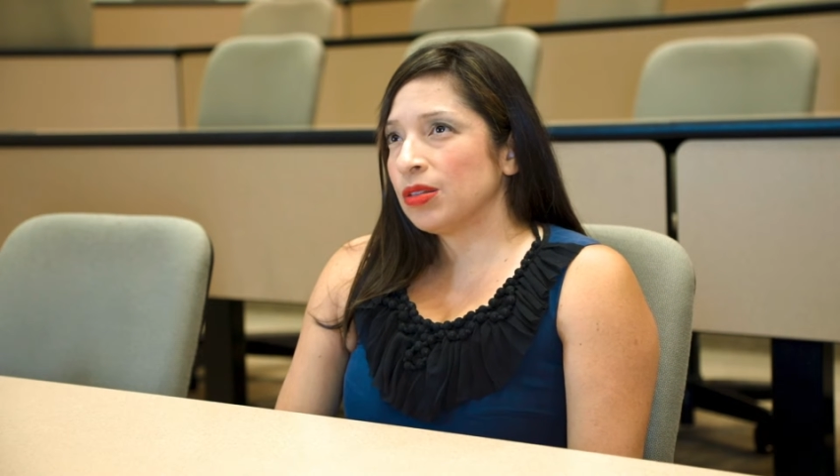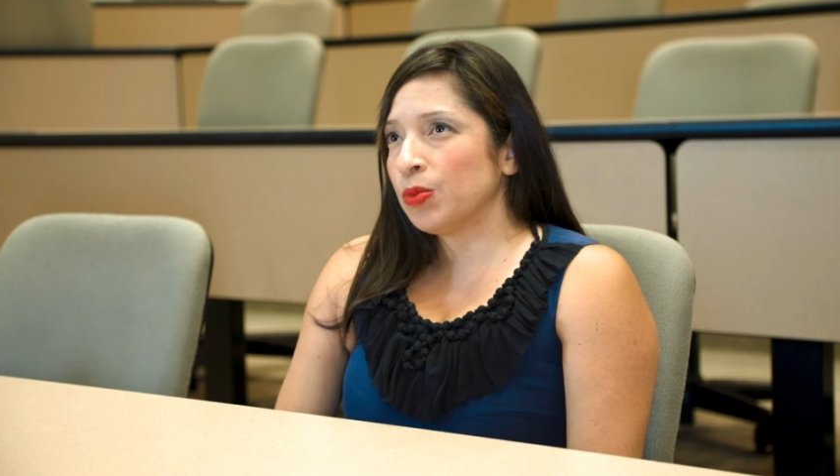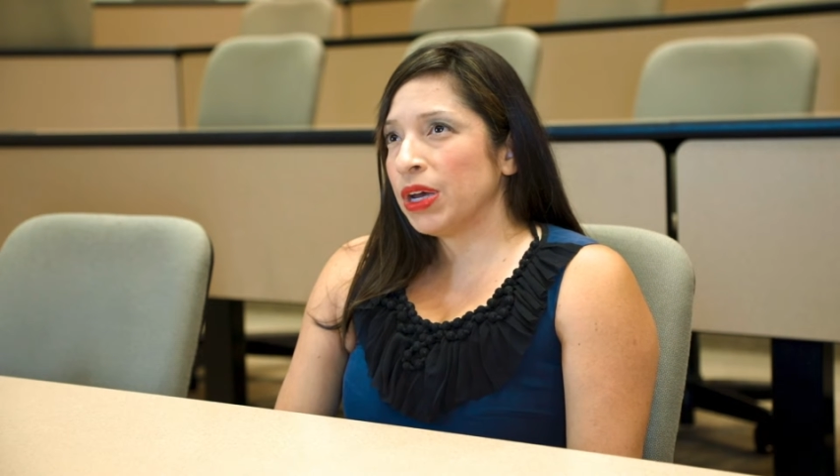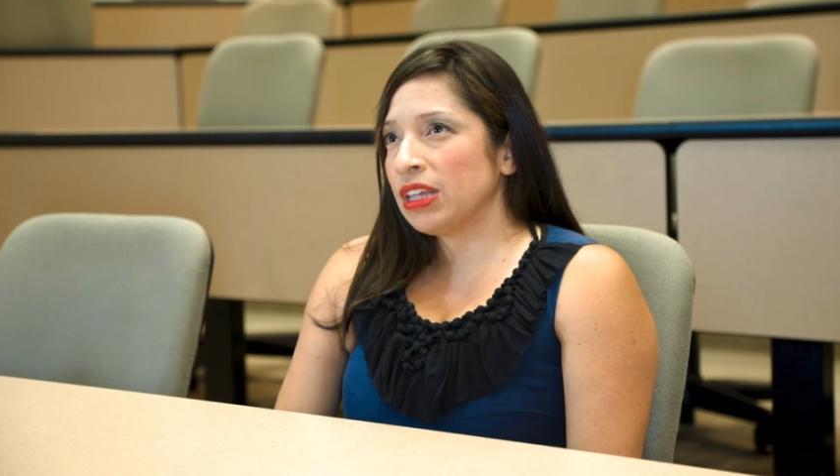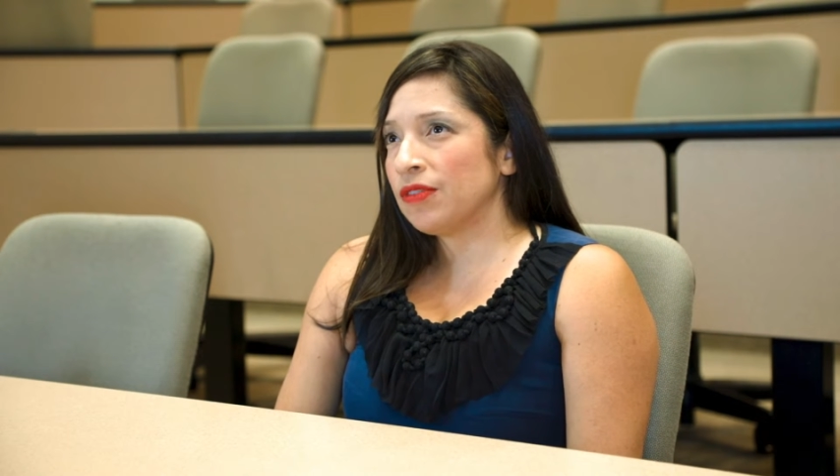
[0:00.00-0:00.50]

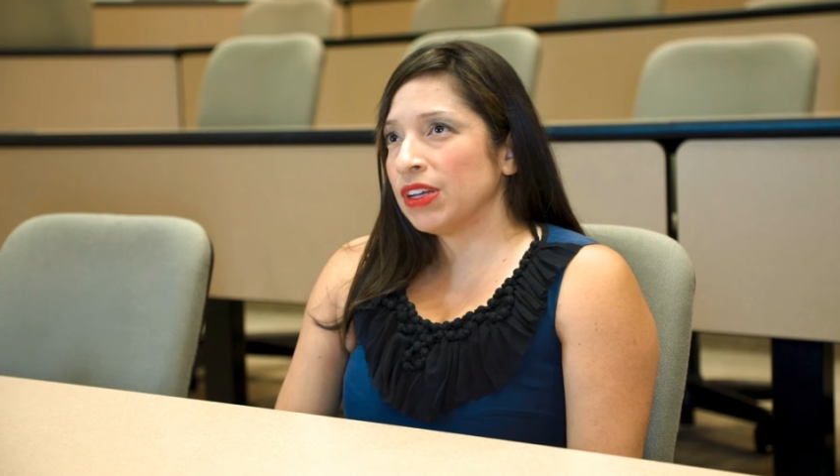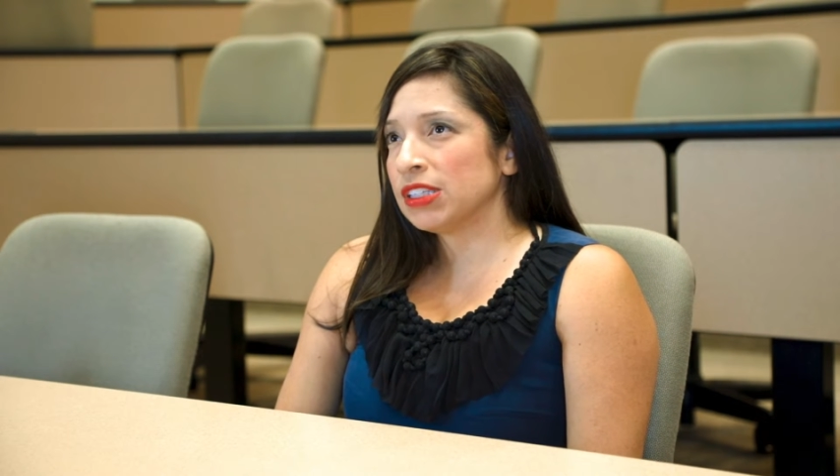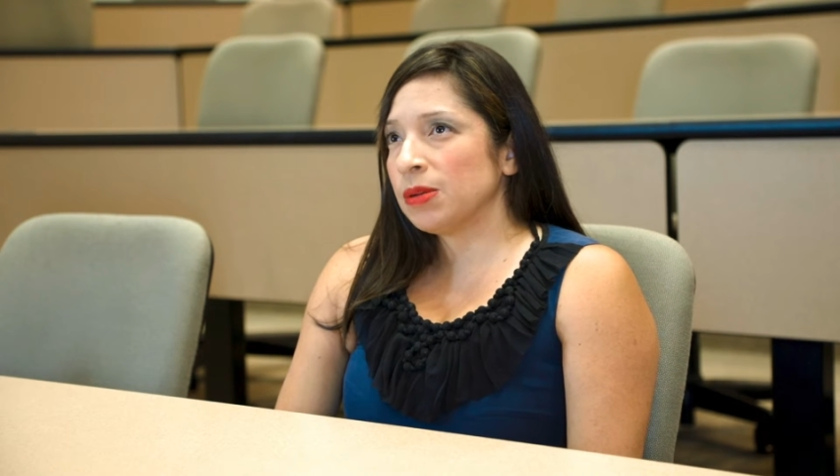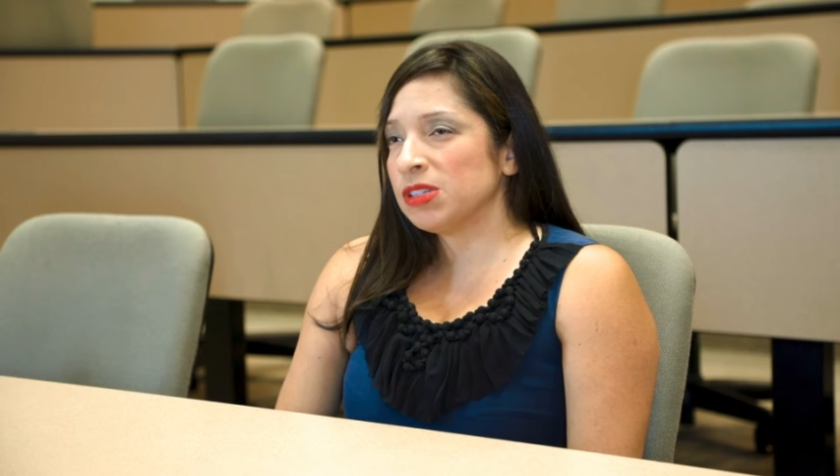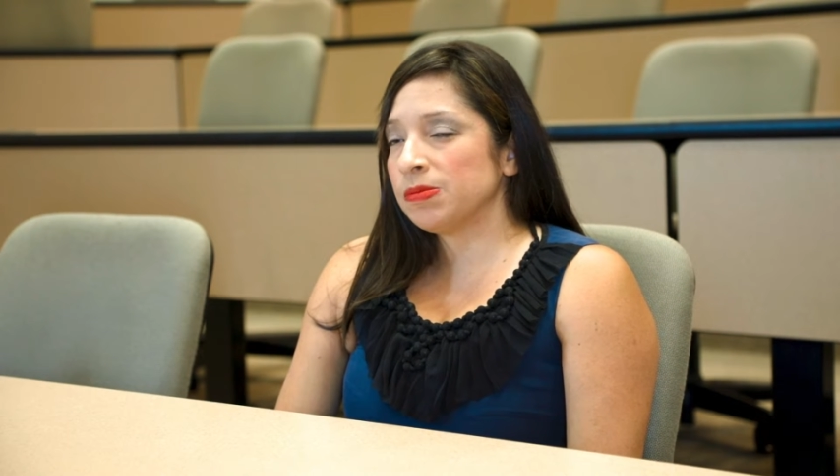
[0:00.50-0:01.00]
the way that
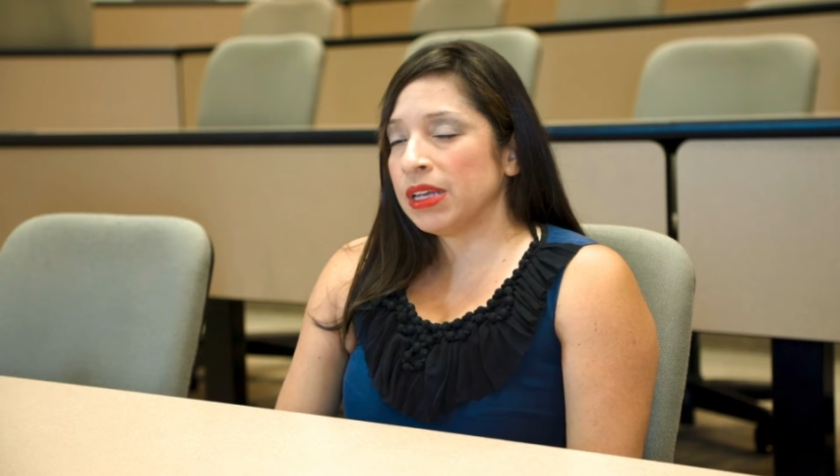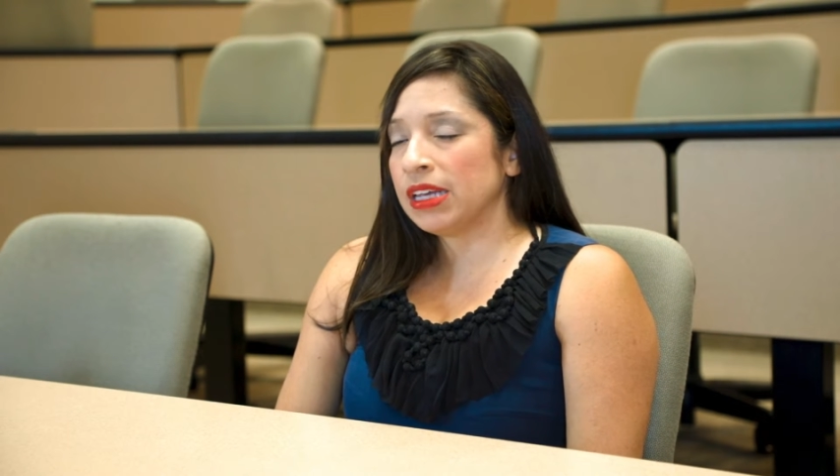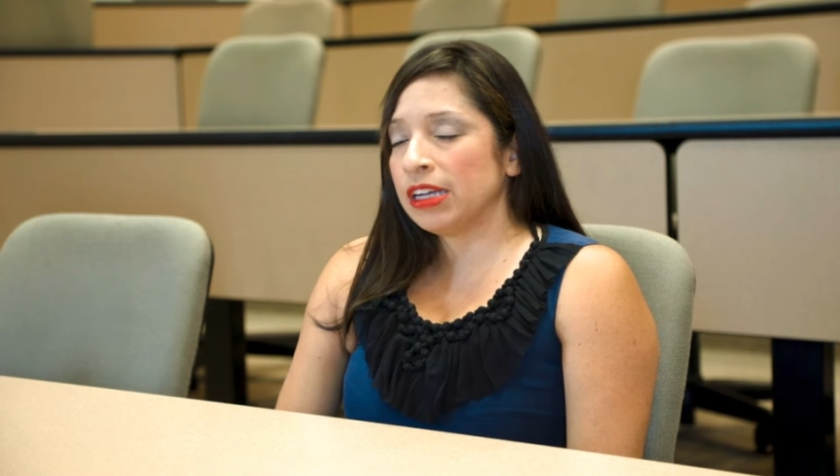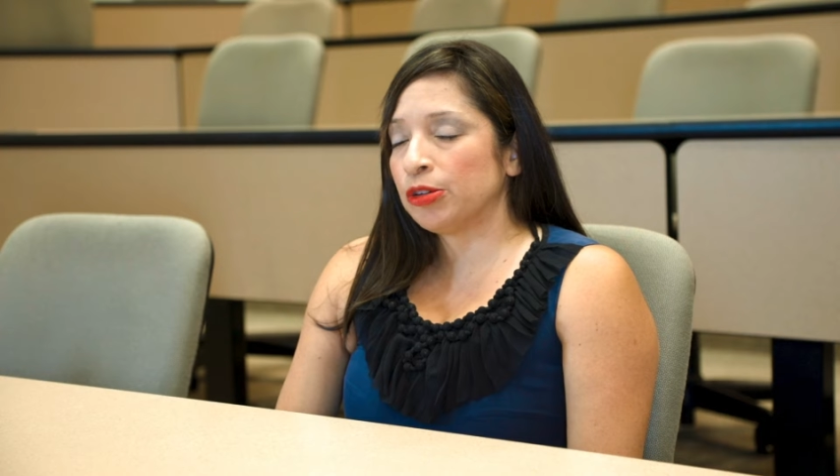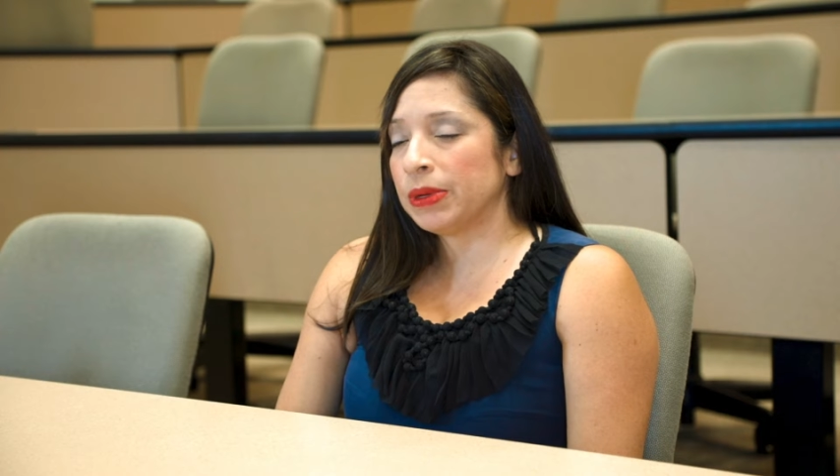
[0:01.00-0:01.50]
victims
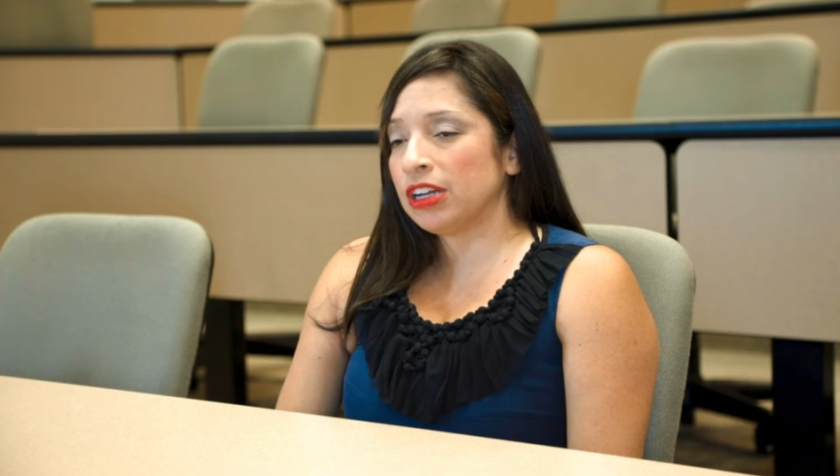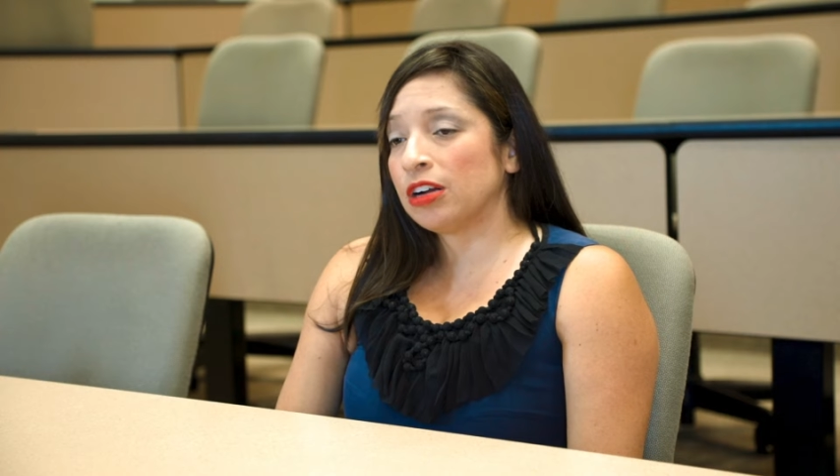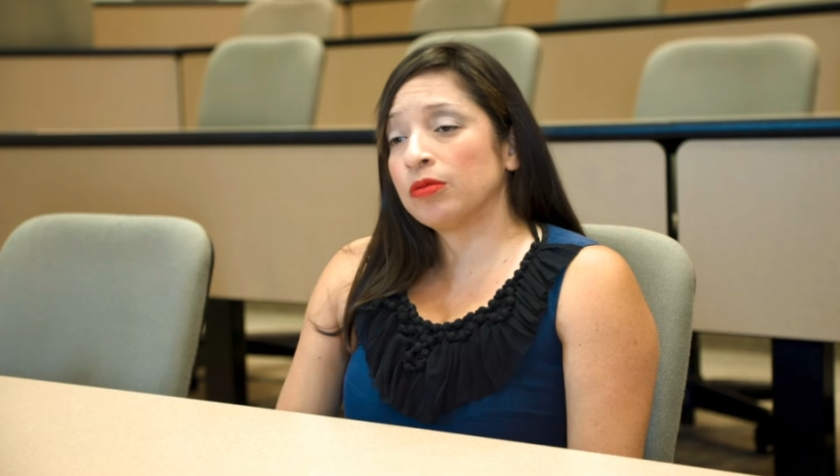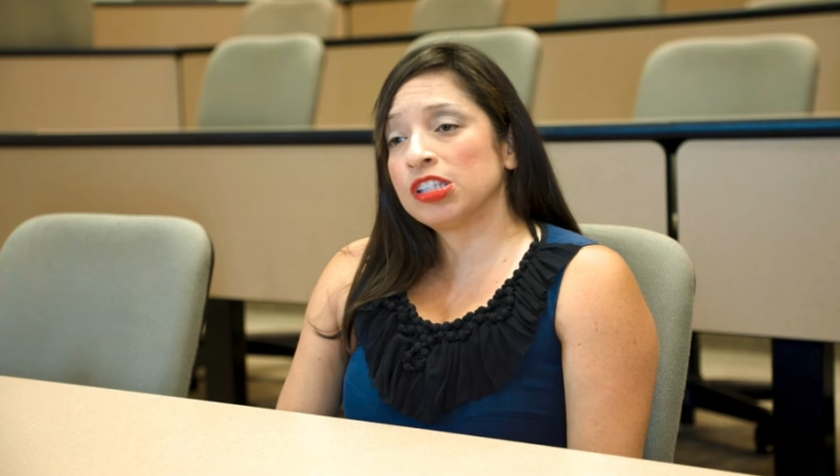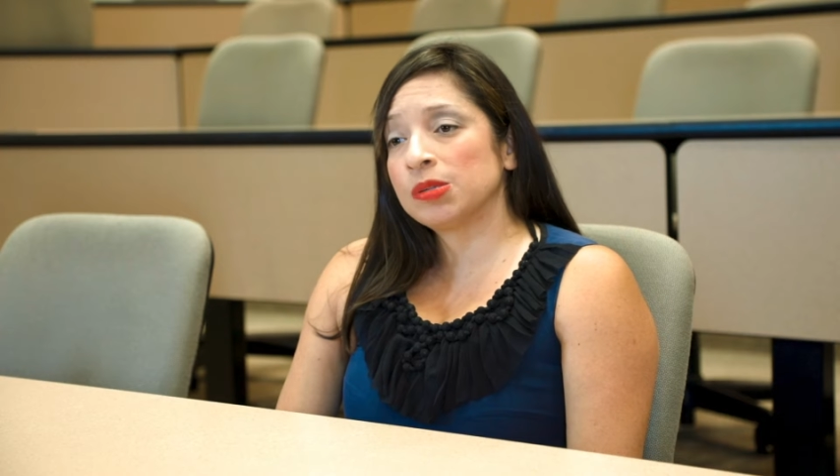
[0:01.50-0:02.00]
may or may
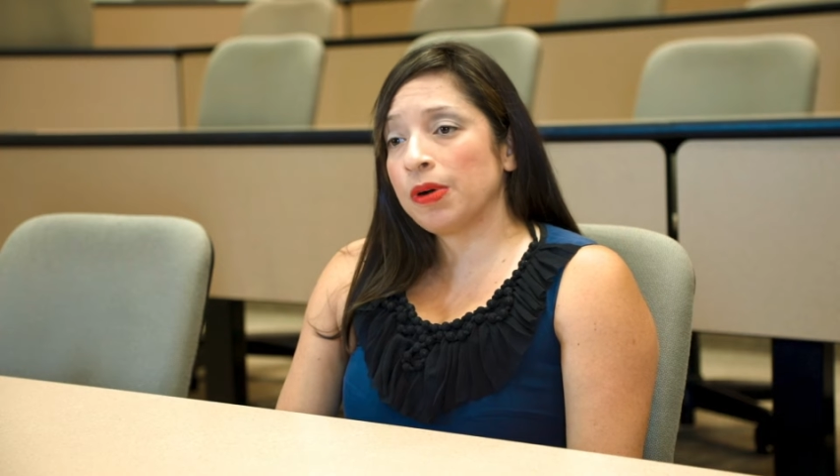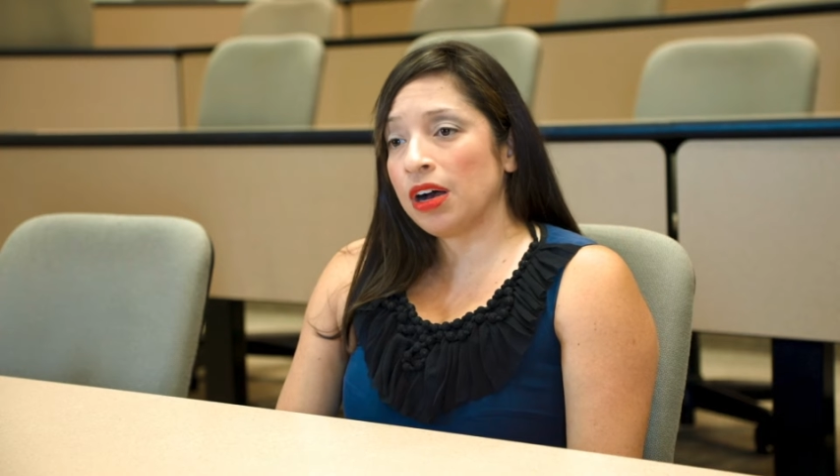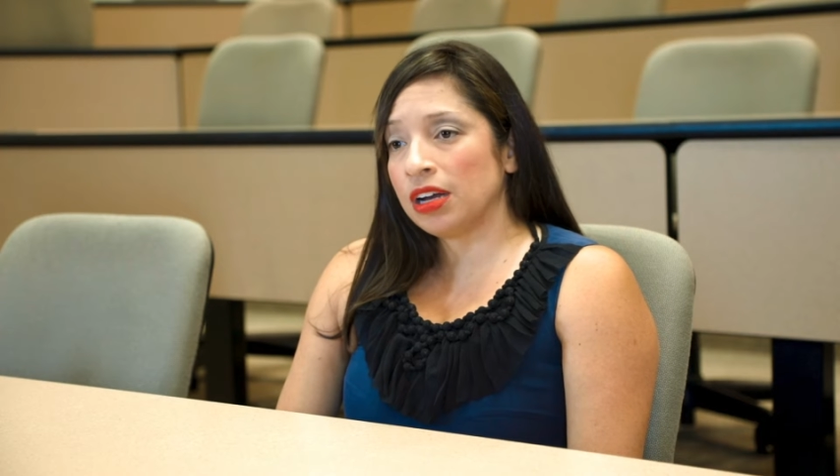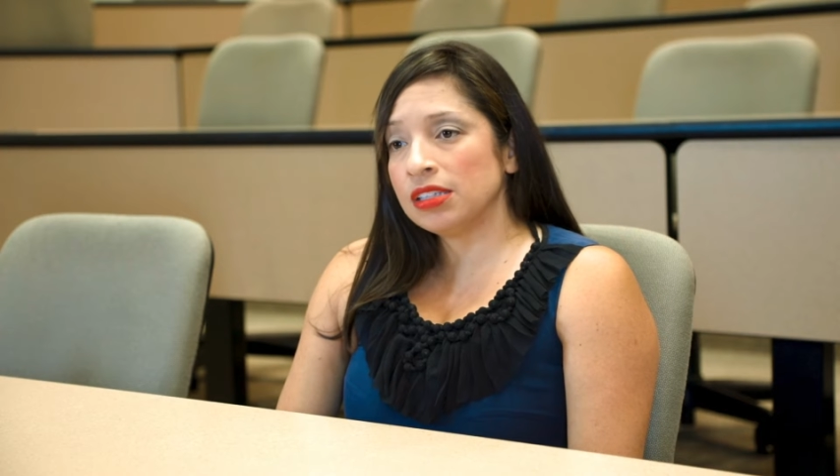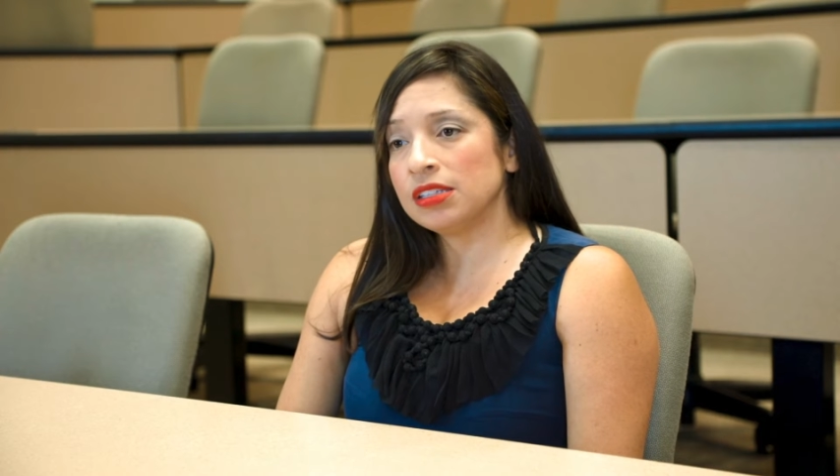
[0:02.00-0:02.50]
not
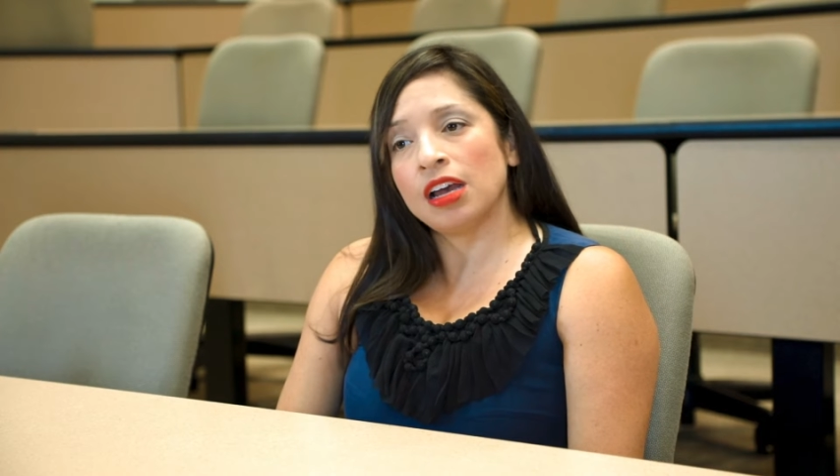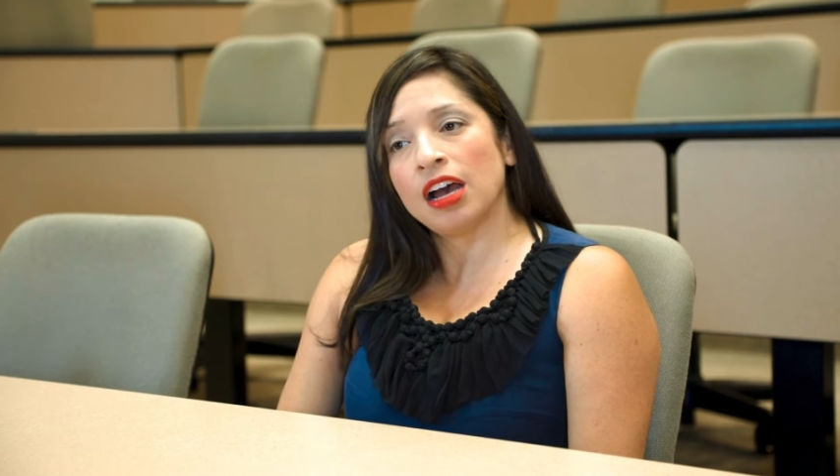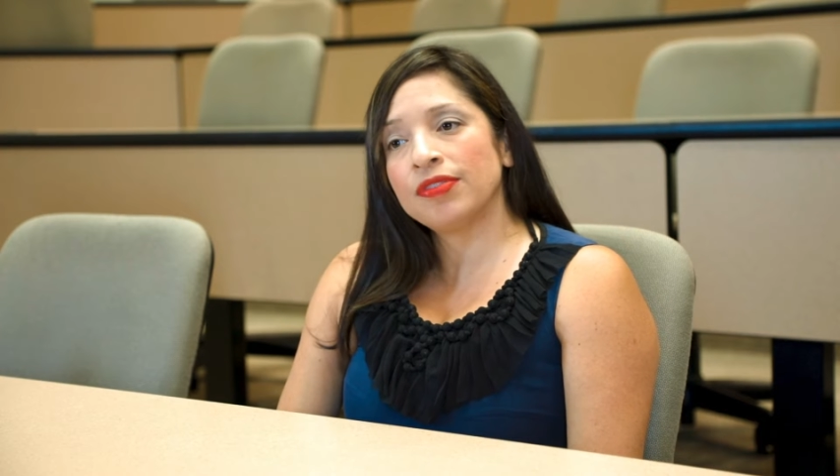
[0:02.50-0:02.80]
respond